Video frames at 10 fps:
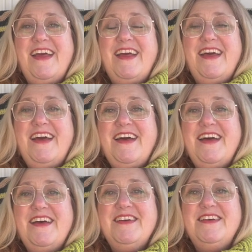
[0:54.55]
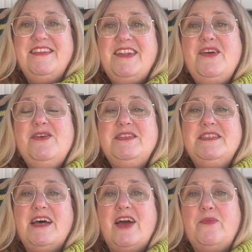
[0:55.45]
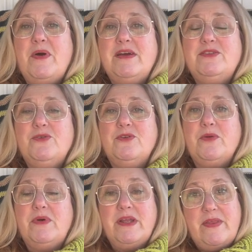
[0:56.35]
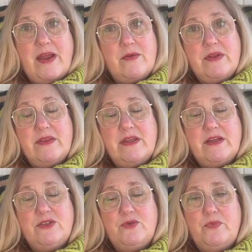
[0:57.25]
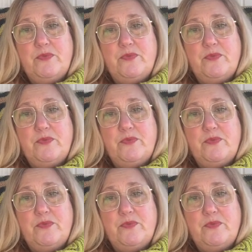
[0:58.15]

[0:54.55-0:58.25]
Last time I talked about that I should